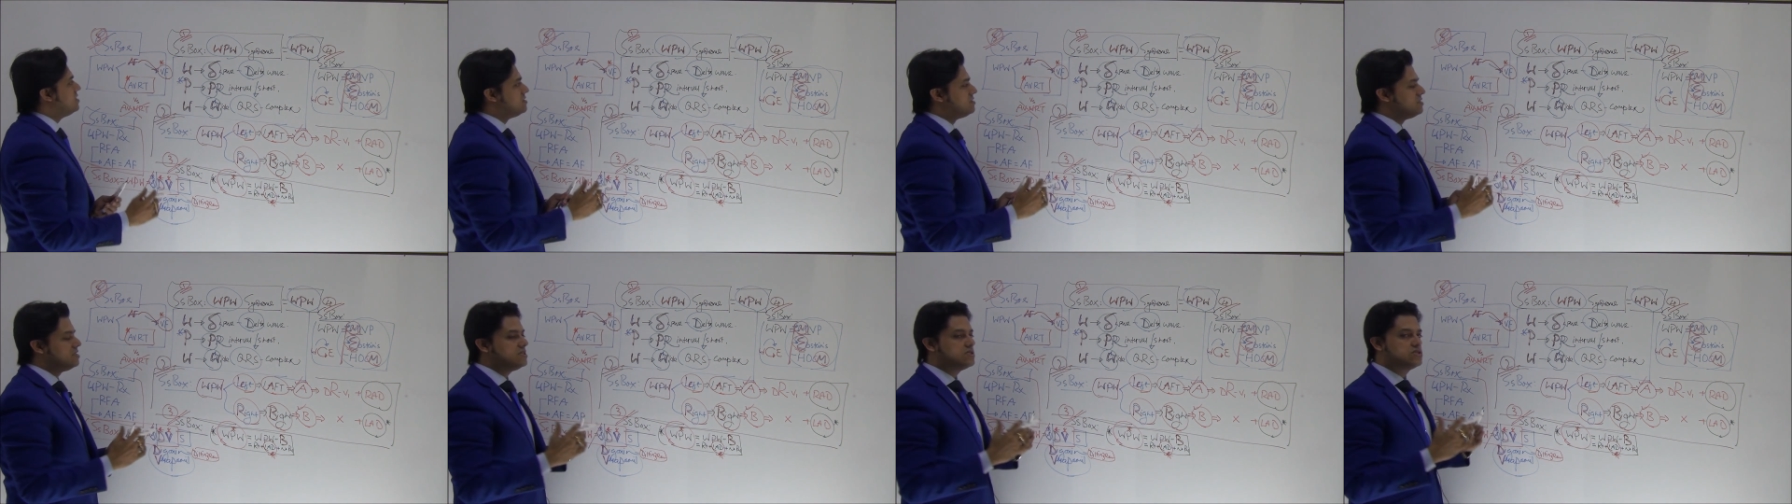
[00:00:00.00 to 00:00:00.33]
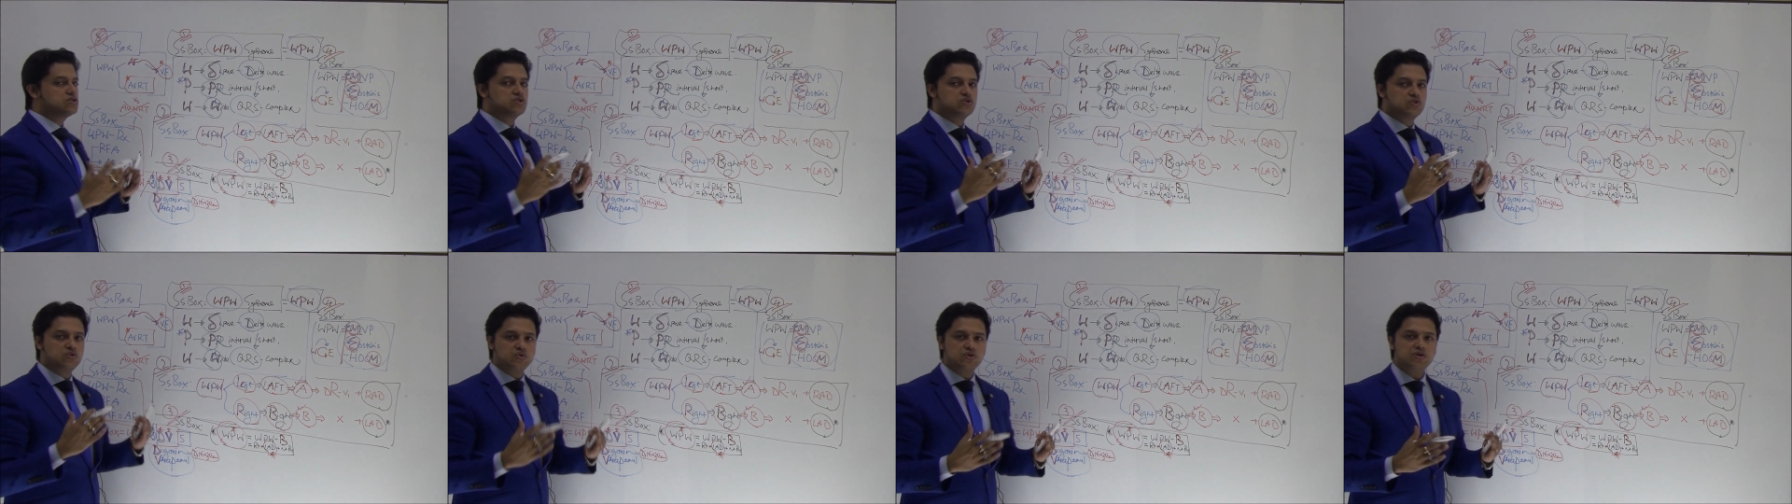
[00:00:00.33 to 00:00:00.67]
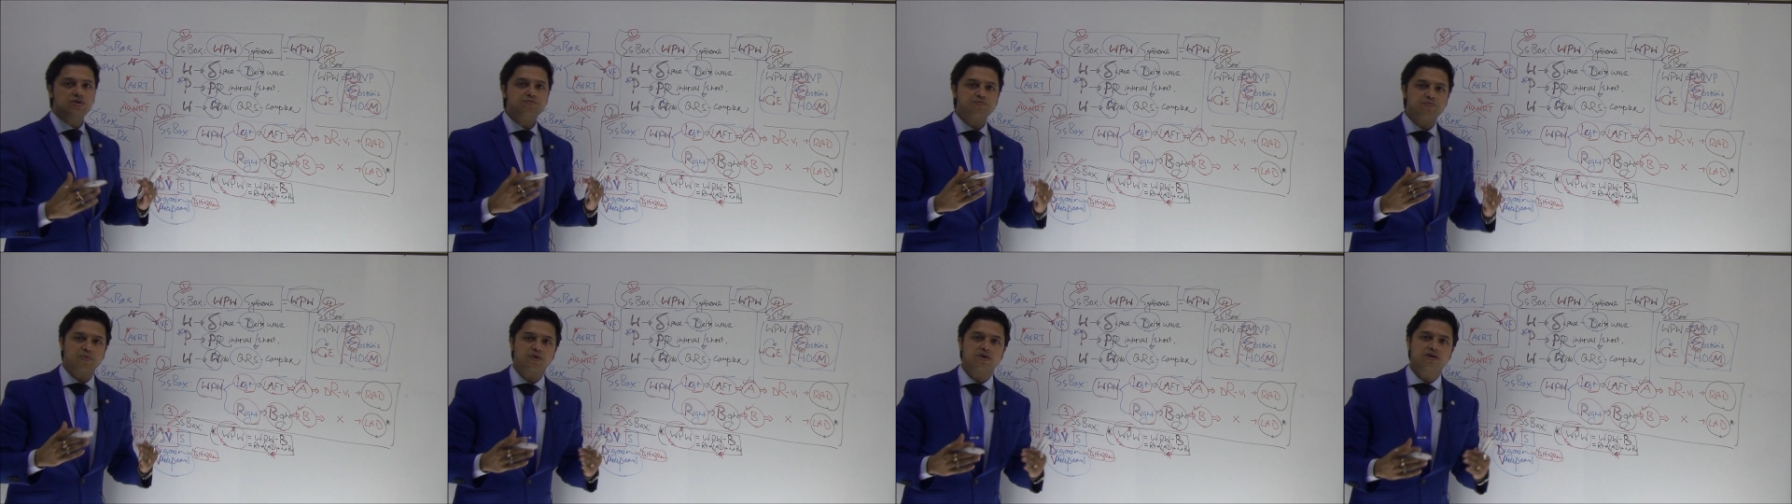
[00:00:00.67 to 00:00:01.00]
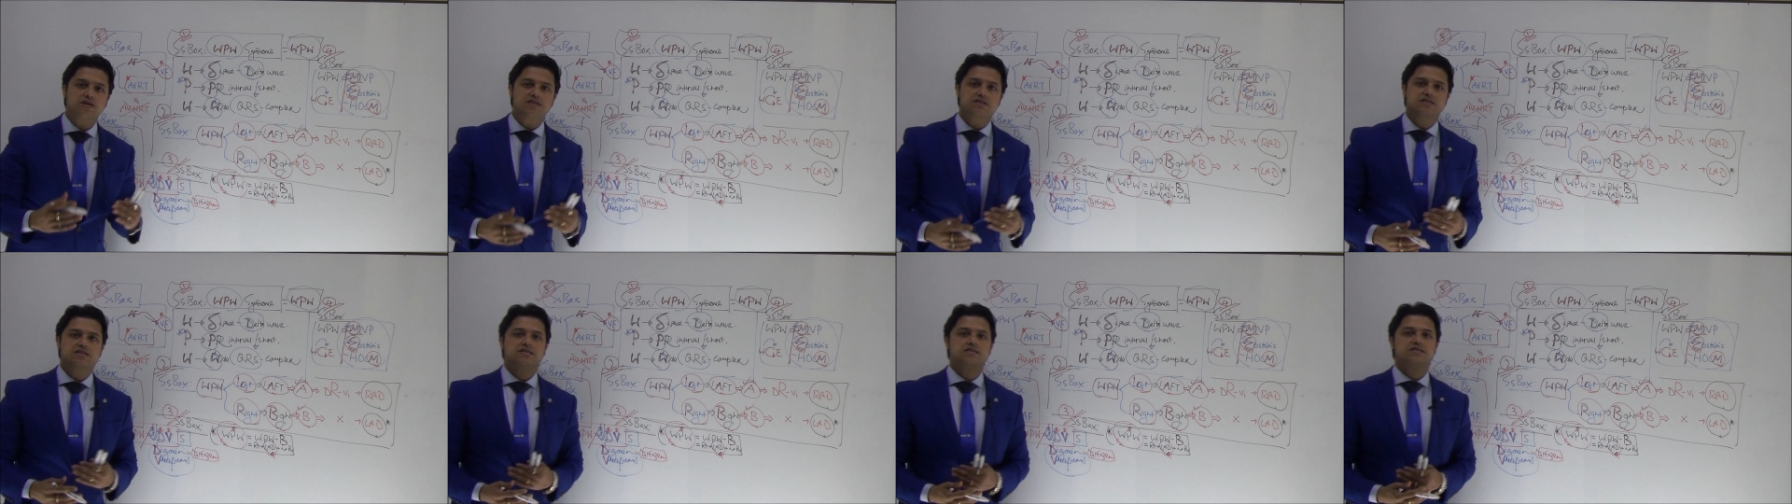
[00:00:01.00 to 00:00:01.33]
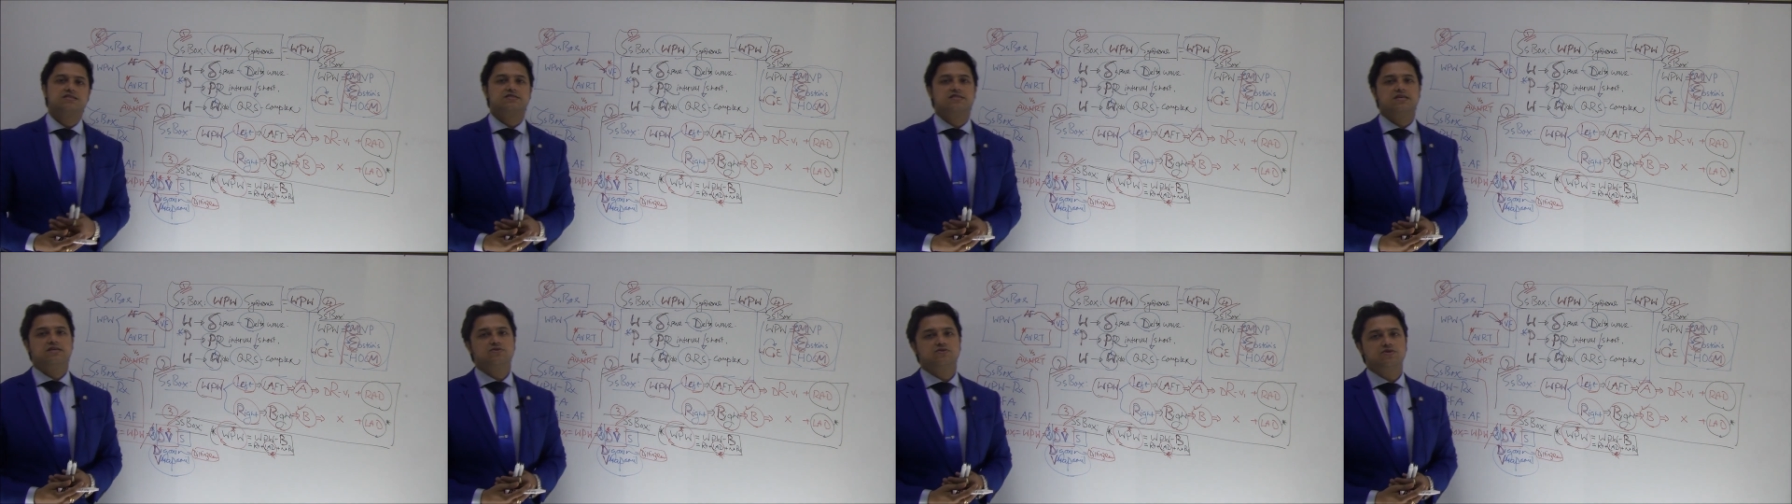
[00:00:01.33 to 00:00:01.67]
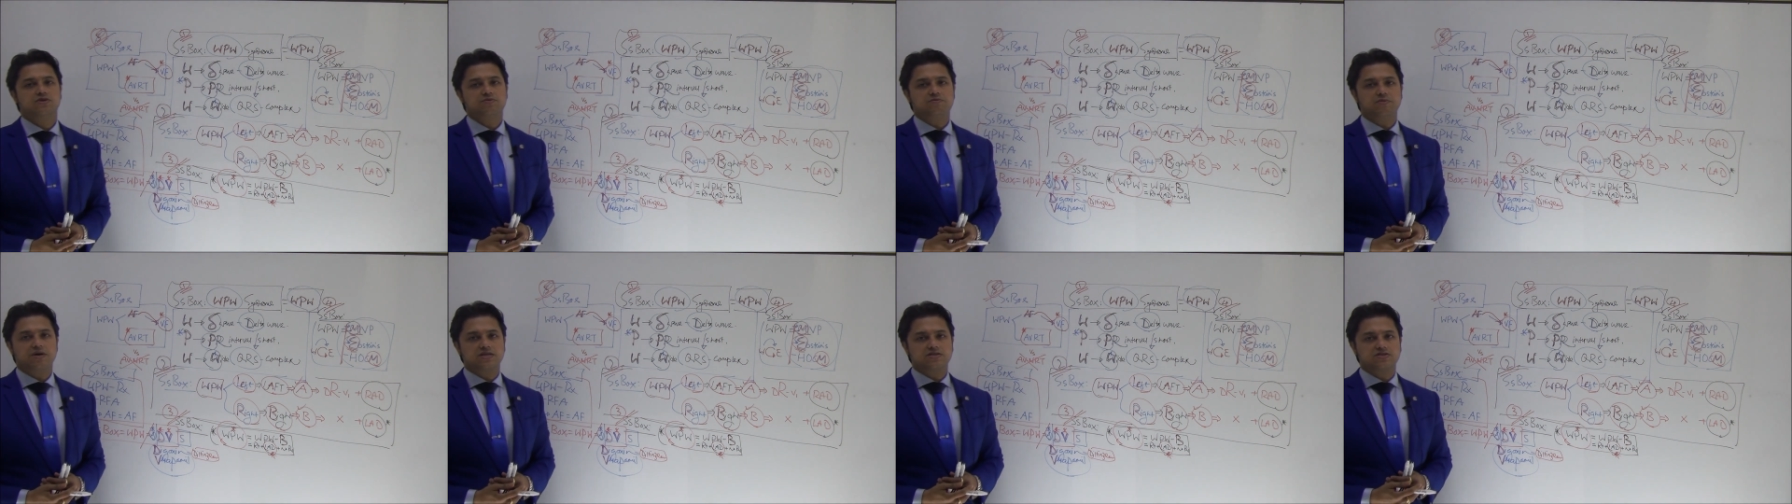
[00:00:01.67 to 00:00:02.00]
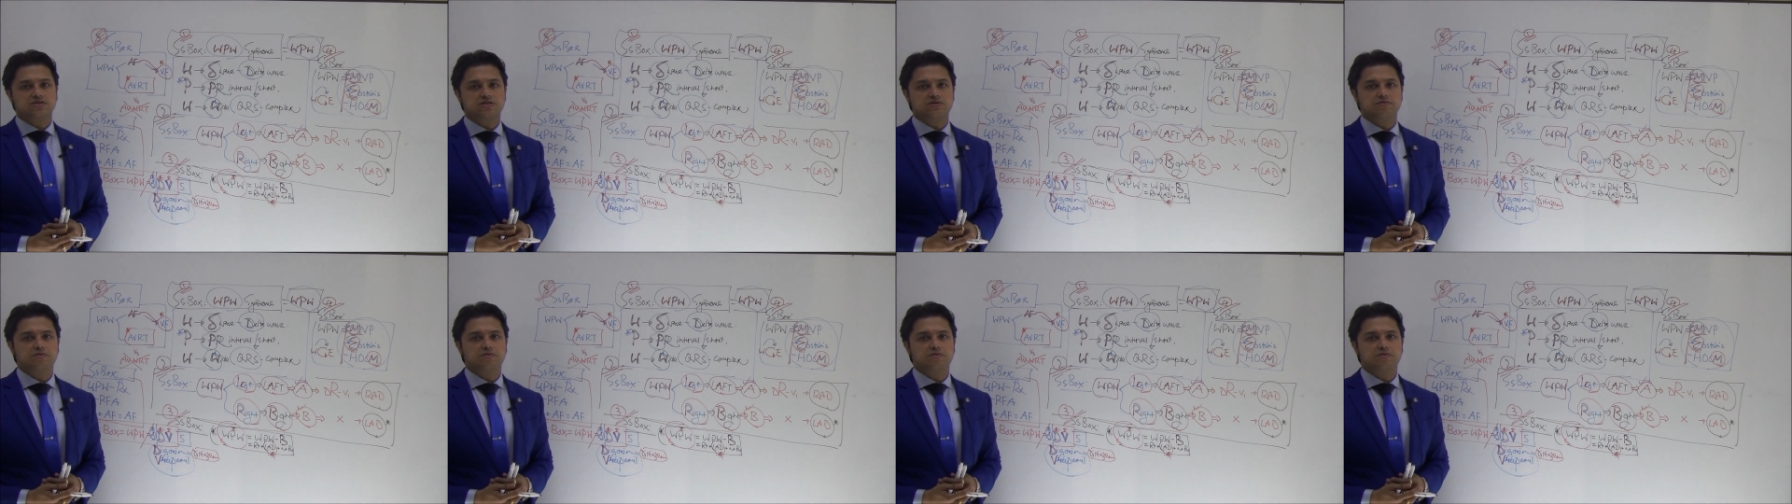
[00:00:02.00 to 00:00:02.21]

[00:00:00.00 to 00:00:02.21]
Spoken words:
these two important things that we must